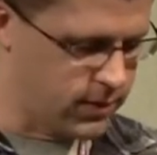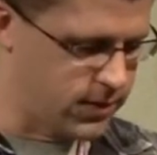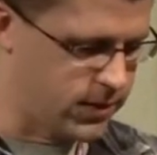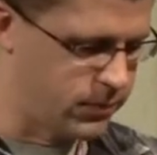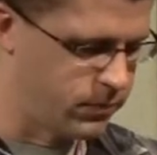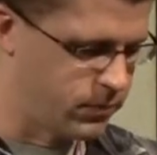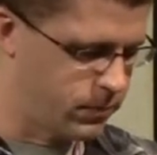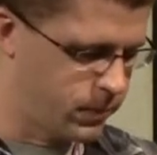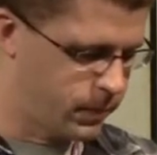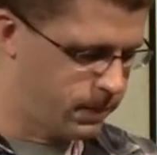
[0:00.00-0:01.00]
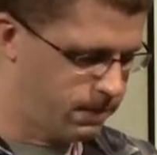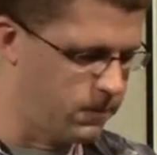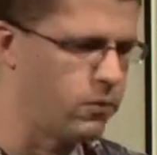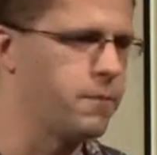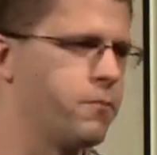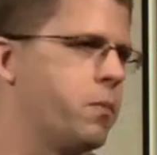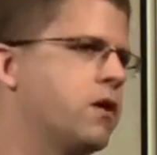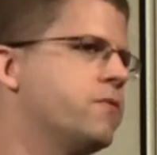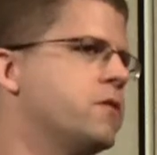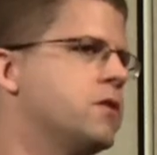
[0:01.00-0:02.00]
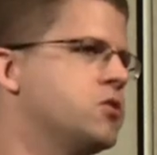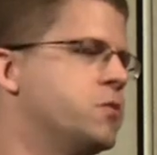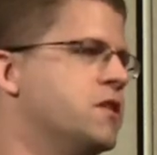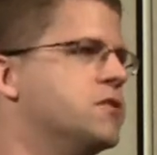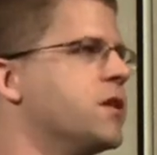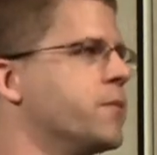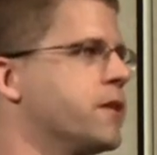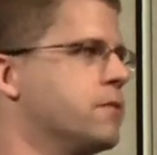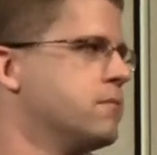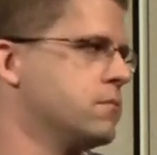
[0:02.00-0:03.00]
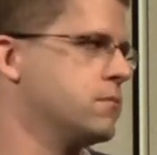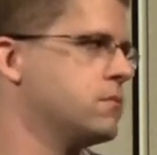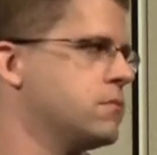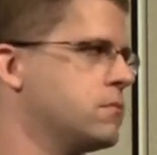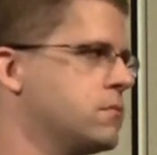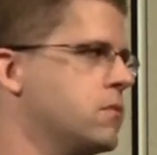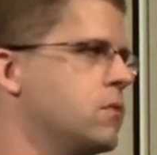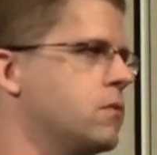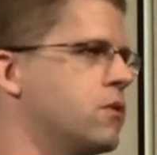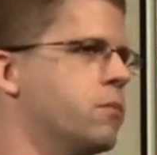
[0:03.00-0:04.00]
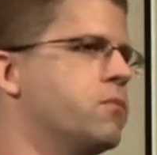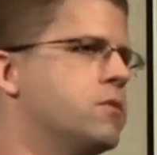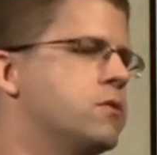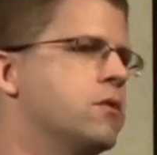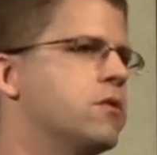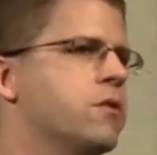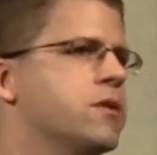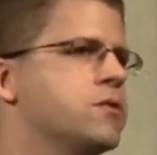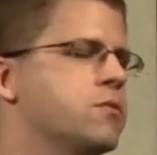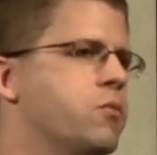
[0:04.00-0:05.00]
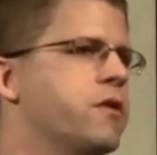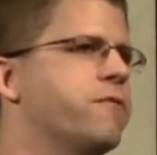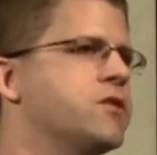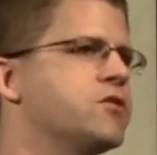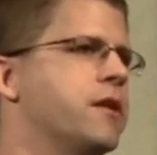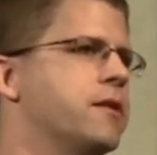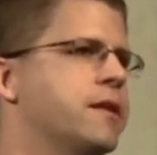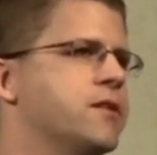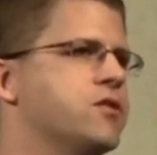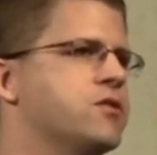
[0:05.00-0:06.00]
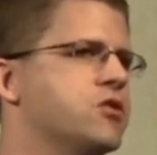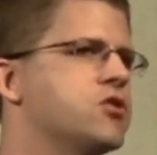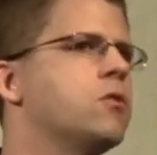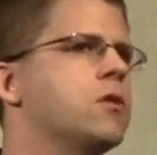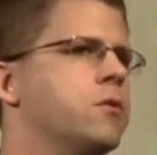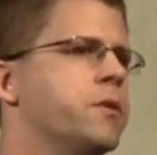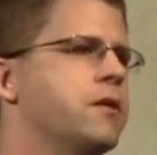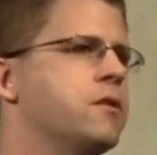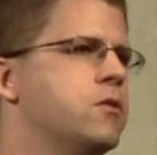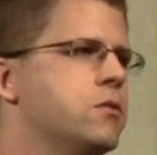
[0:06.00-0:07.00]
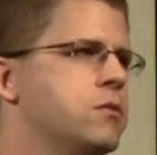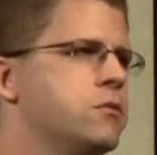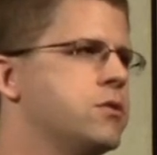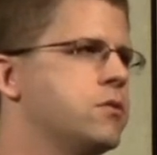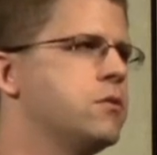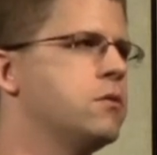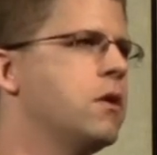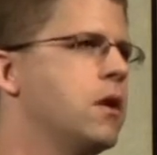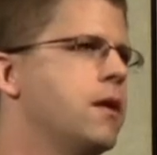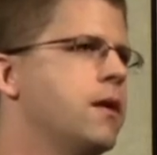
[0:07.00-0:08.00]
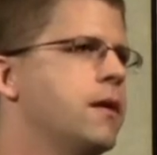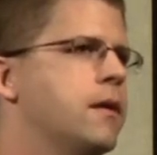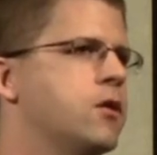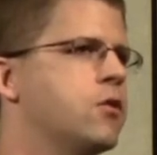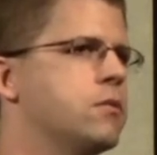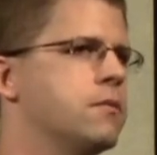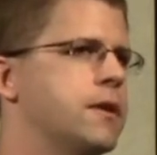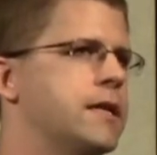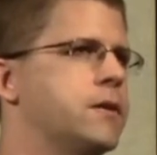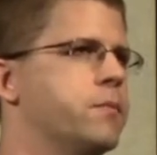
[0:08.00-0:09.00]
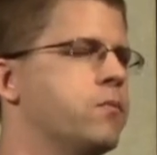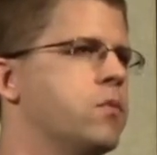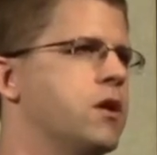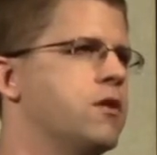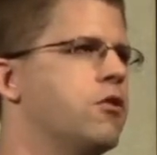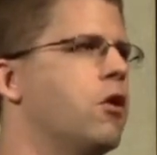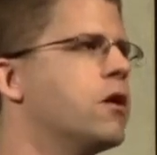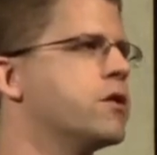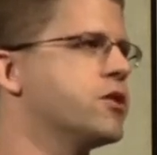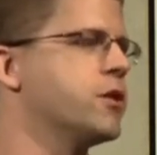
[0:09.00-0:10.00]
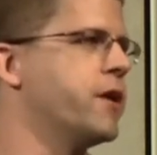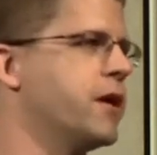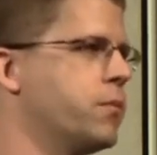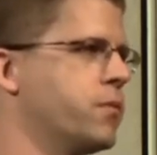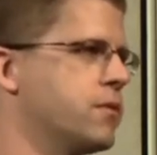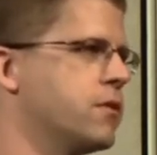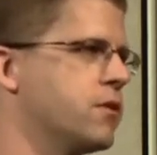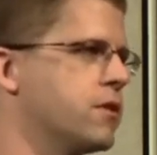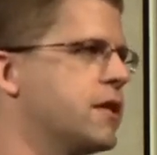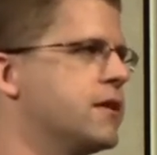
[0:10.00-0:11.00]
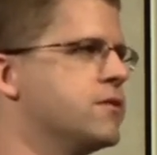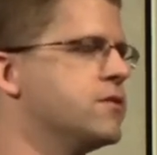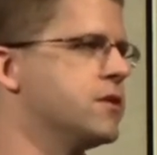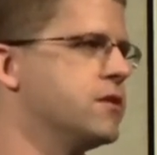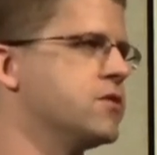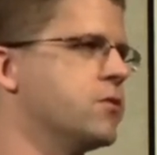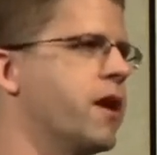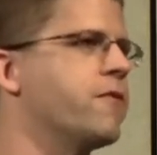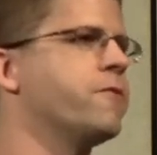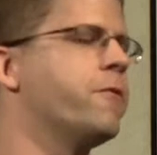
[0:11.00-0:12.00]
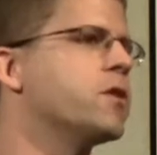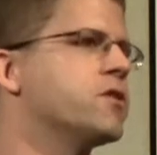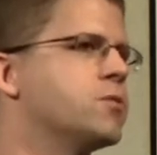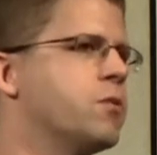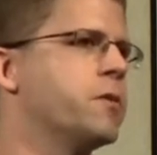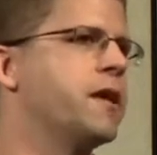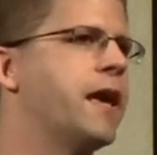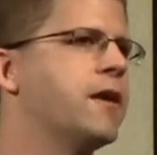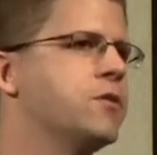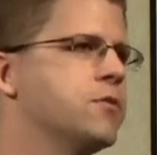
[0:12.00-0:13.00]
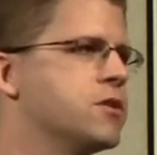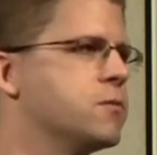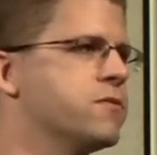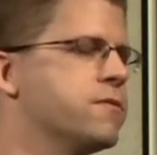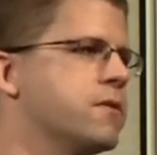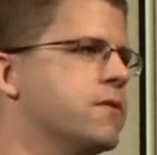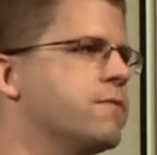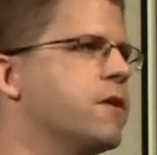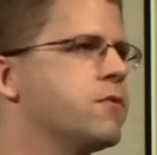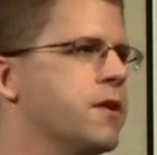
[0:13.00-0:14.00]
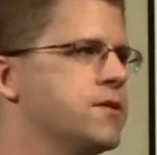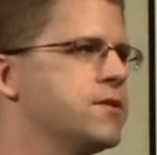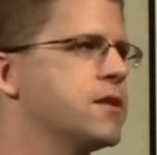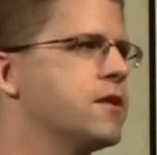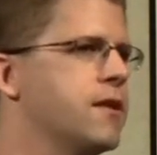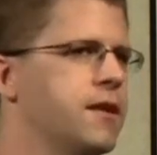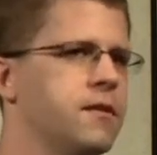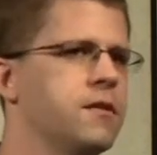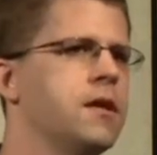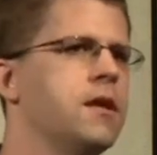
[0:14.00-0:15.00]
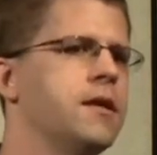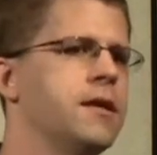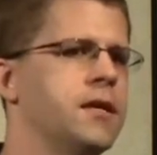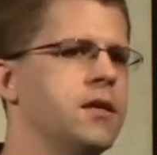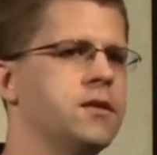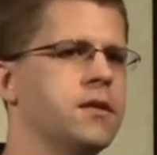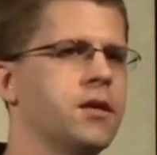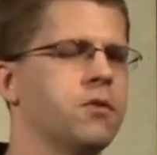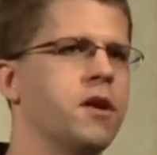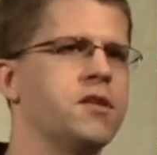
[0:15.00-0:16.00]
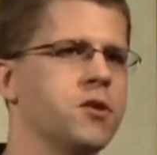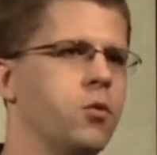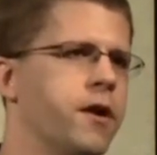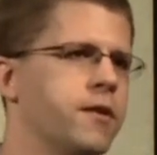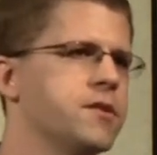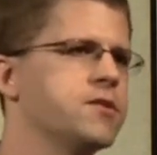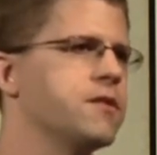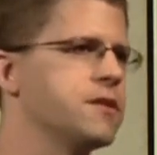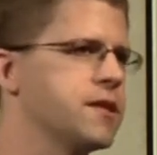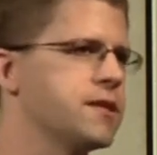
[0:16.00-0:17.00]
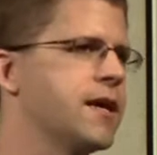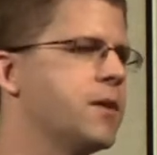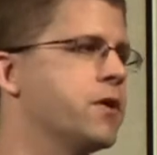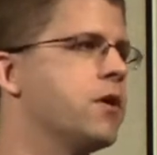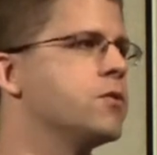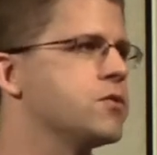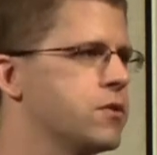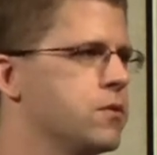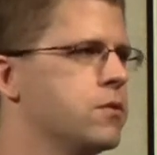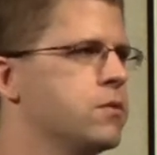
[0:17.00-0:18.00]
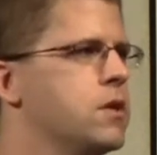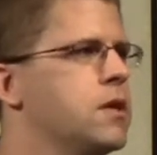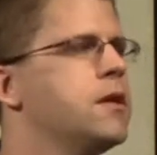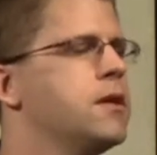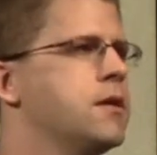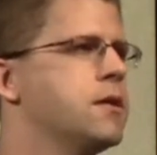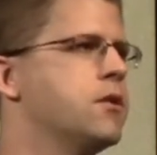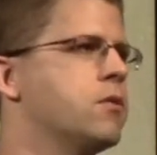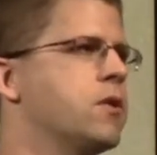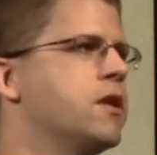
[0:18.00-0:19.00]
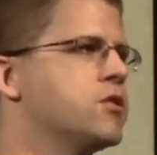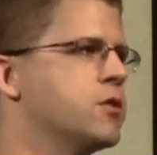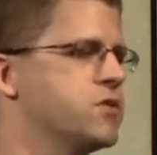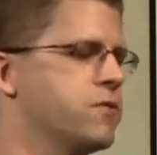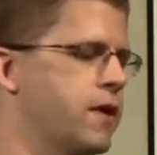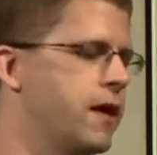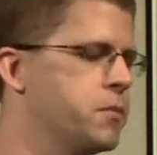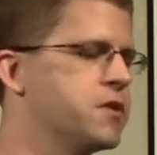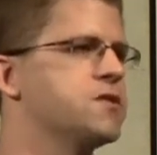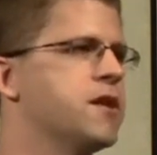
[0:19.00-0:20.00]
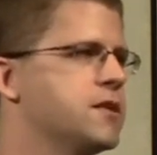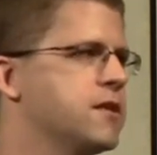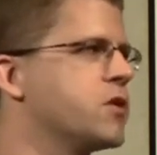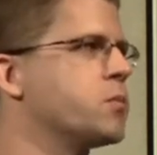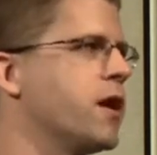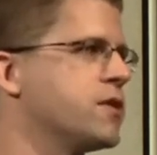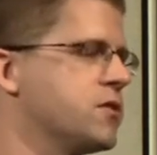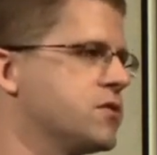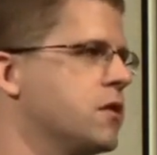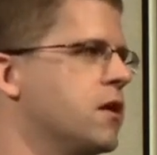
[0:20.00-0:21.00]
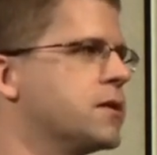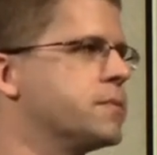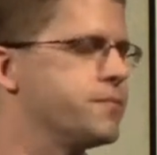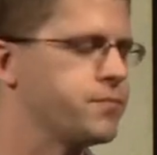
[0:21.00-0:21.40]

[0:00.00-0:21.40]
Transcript: Um, you know, I'm part of we did something. You know, to, you know, there's one of the frustrating things is there's so little we can do to you know, um, in the long term to help you know, our kids. And so we have to focus on what we can do in terms of you know fundraising and and and uh, raising awareness and things like that, but also, you know, in terms of helping the scientific process along.